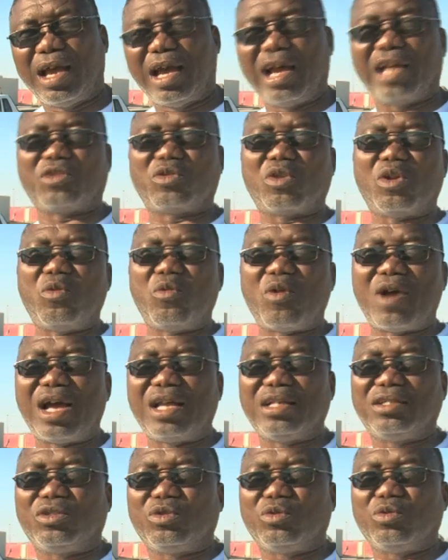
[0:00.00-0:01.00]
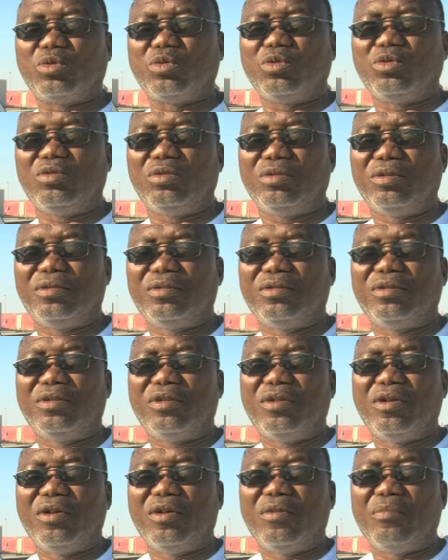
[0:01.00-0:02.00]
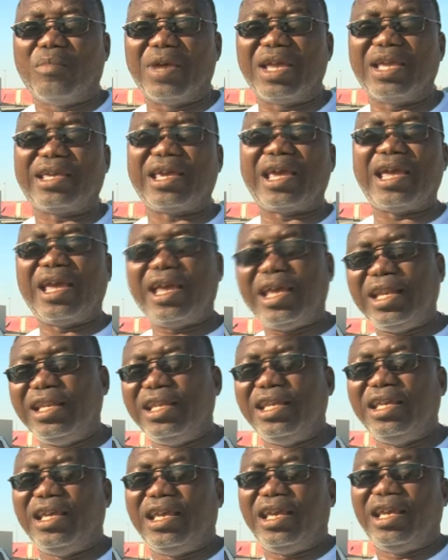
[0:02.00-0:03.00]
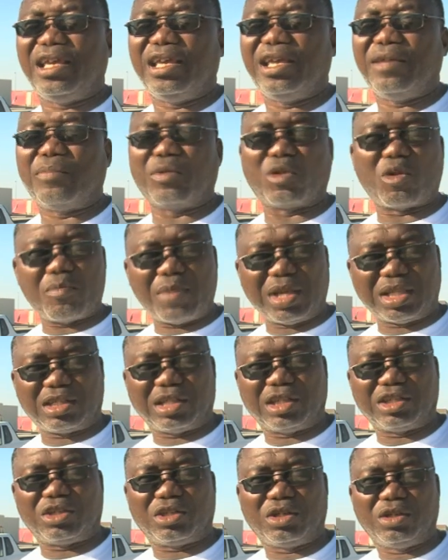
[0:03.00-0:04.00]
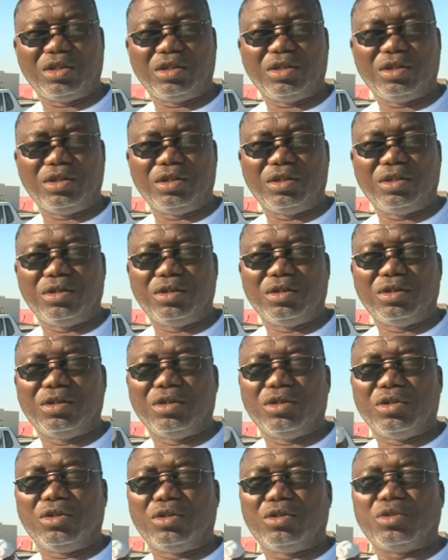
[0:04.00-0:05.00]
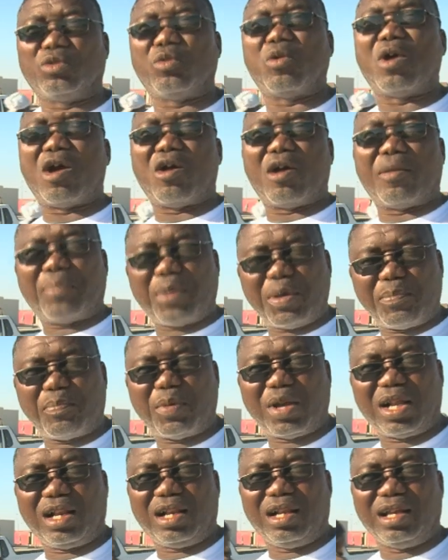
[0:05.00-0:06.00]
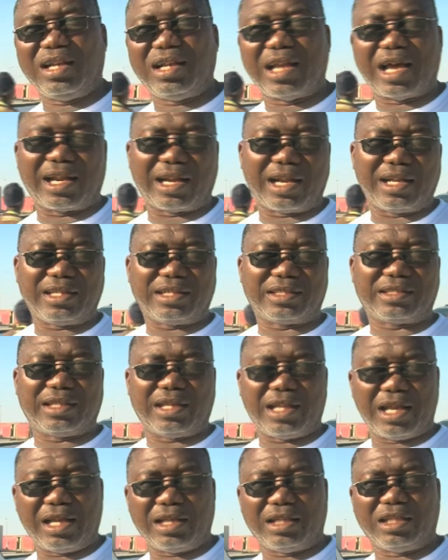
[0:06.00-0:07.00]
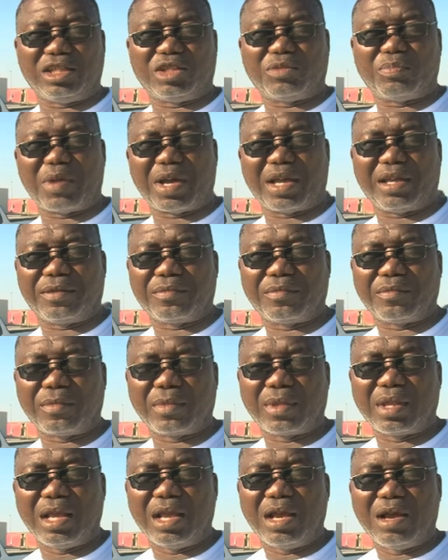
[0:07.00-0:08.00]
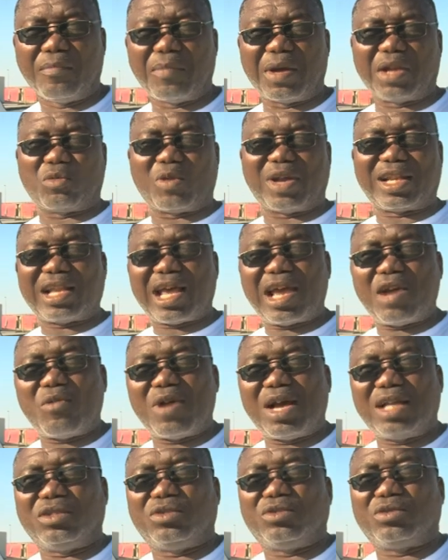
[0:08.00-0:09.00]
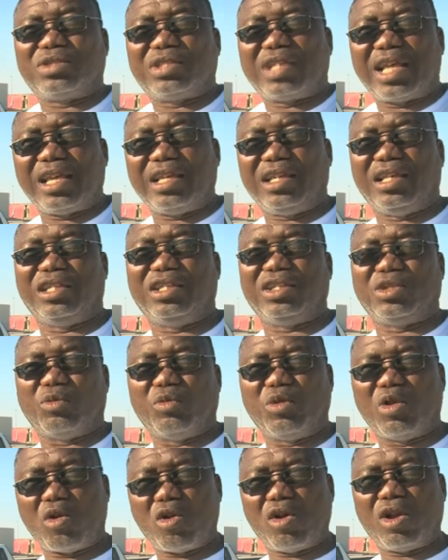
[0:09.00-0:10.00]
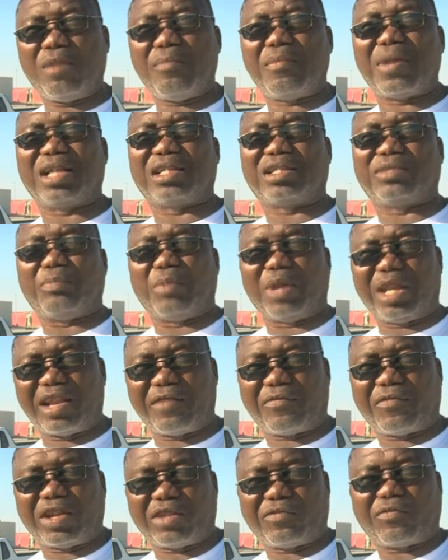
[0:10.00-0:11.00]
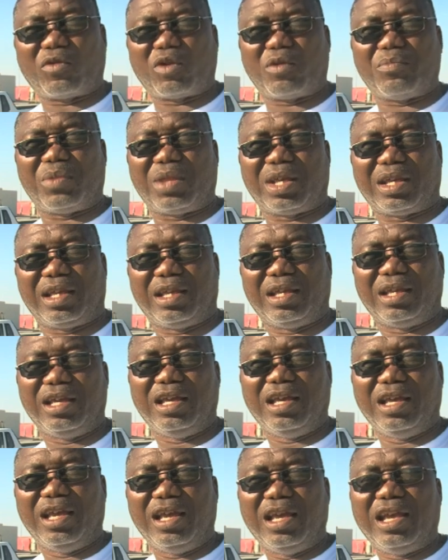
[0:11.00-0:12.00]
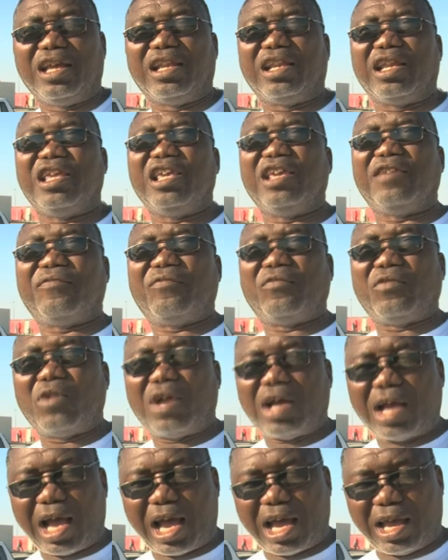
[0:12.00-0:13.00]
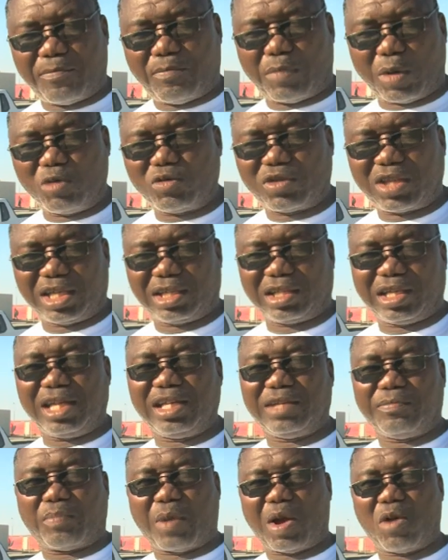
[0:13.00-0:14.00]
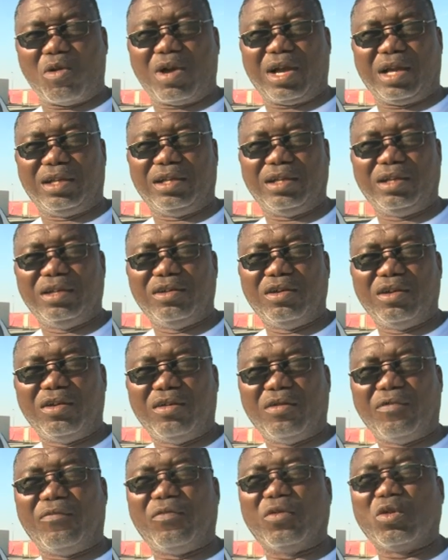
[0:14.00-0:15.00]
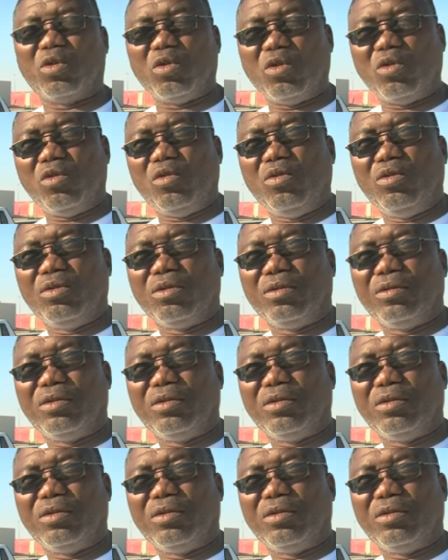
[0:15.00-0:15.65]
I don't want to make any promises to our people and Arandes and Henk Mudge. But what I want to say is we all must benefit from there. And if I voted in power through